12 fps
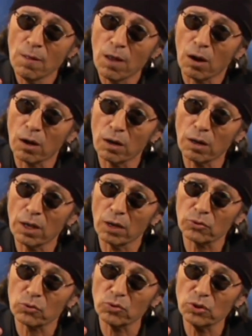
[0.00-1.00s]
our, uh,
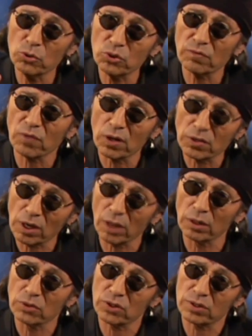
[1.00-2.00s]
through the use of our
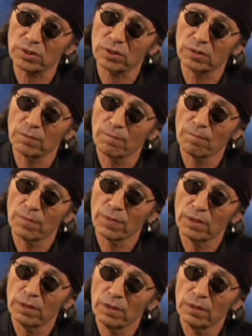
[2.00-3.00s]
intelligence
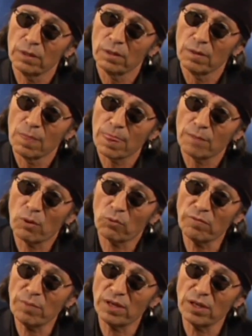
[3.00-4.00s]
but
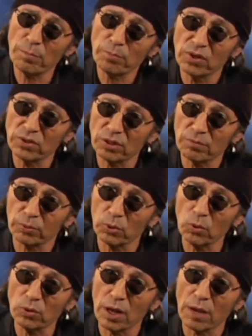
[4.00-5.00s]
we've been imprinted and
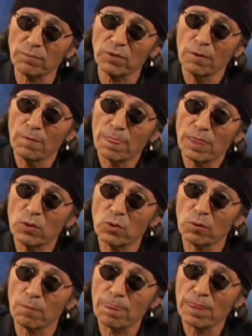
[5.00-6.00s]
programmed, you
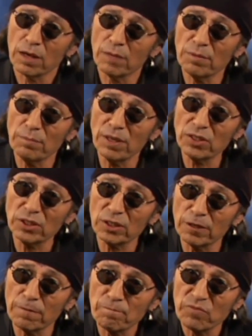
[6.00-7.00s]
know, I mean,
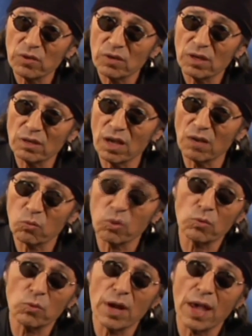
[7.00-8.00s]
basically,
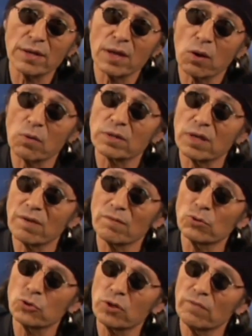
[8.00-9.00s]
where we're at now in the
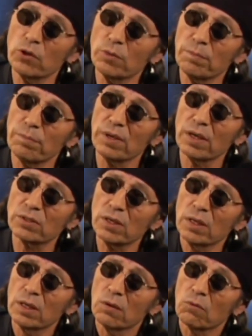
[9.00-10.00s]
evolution of human beings,
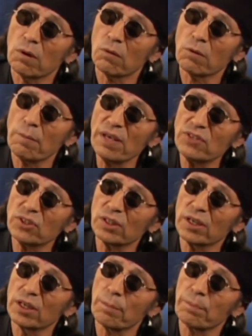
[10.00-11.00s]
we're, we're,
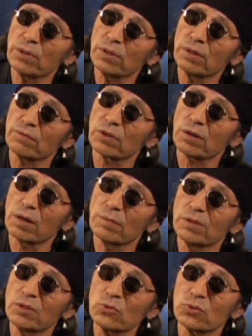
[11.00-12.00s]
basically in a period of time
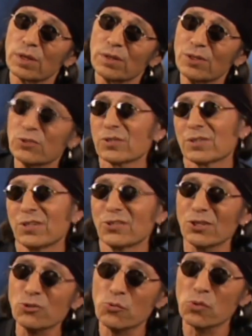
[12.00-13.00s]
in this, in this
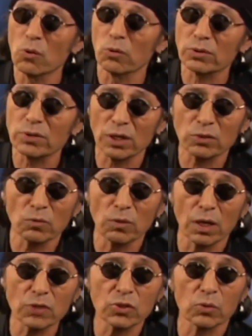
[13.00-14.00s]
industrial
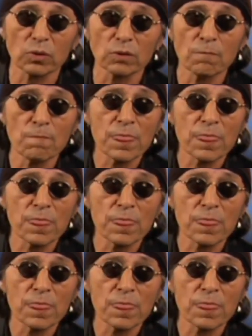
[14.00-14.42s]
technologic world